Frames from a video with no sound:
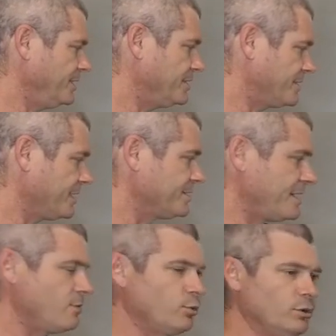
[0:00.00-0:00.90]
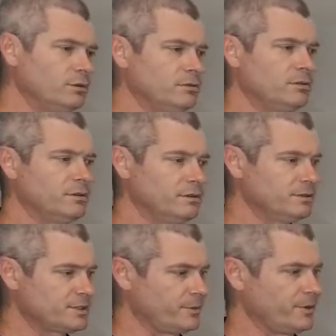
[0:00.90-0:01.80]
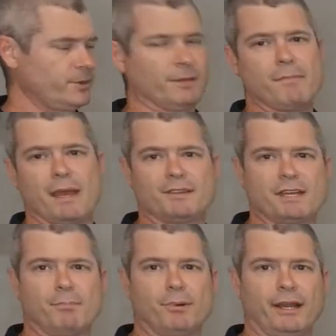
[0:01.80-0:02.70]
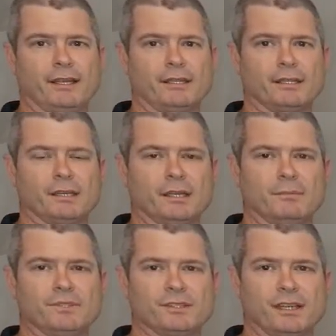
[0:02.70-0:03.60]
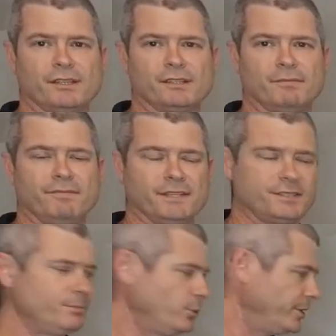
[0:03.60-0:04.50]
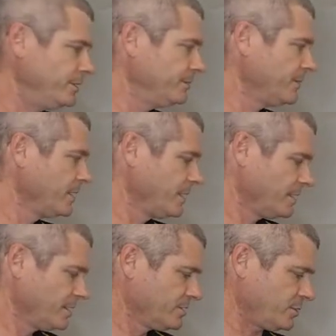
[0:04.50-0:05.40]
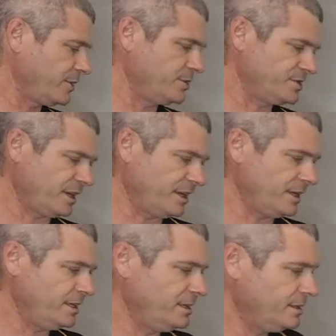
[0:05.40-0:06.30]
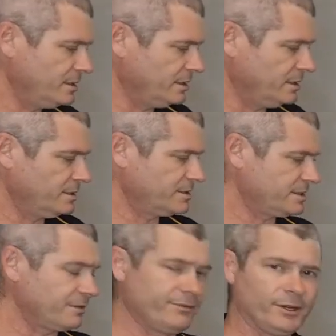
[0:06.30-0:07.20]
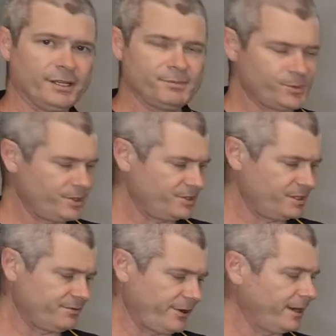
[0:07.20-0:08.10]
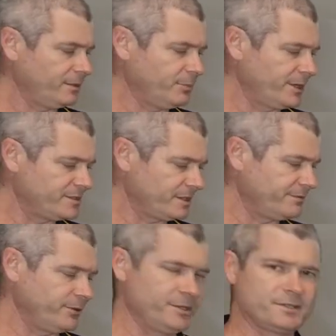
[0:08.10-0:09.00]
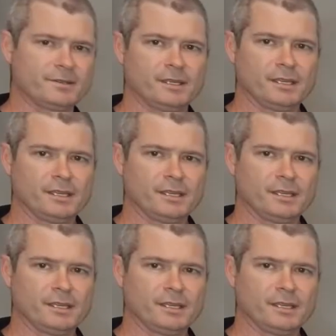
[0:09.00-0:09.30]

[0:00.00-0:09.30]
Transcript: the studs in our wall so that we can mount our bracket to that fixing point. So we use a stud finder. So we use these Franklin brand stud finders,